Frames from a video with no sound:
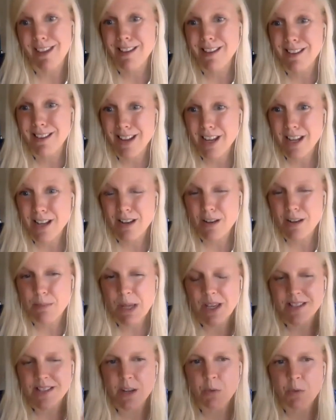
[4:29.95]
at night
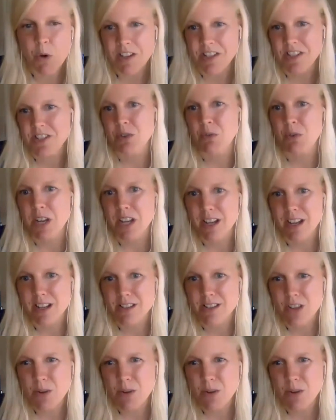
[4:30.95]
because I wanted to read it.